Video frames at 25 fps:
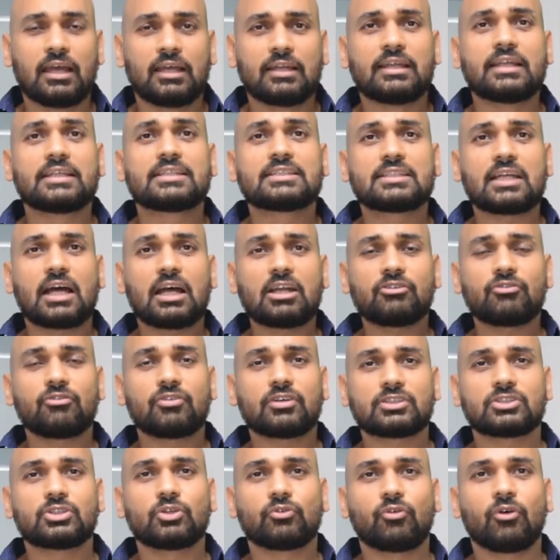Let's start
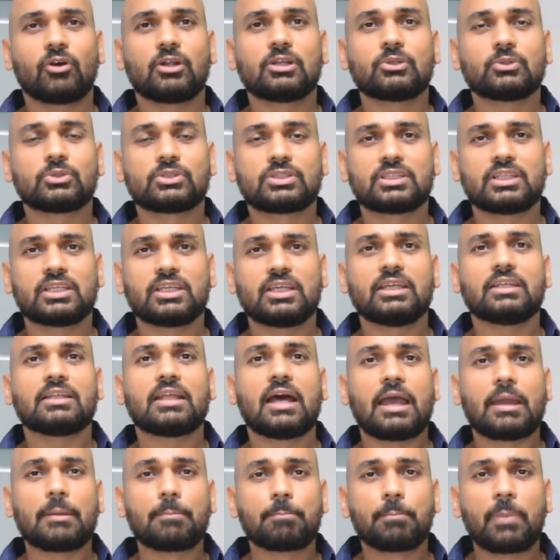first of all to see
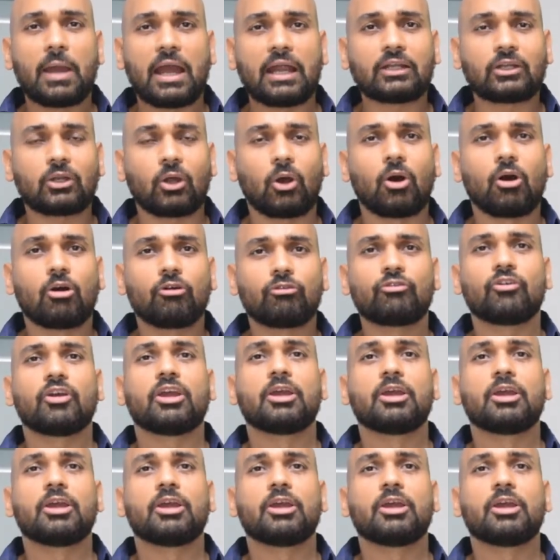the impact of